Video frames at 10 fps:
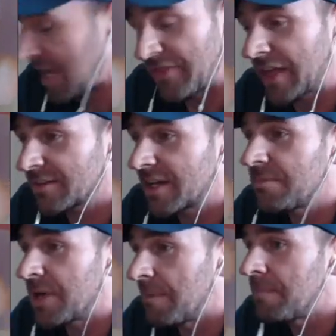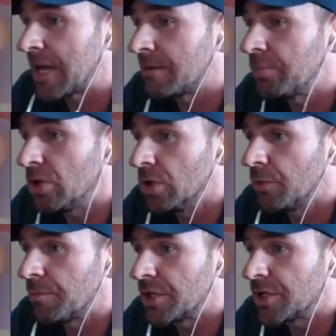Yeah, that's going to be a big pull
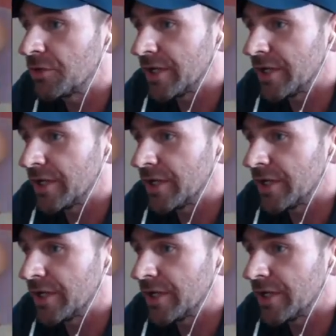when we do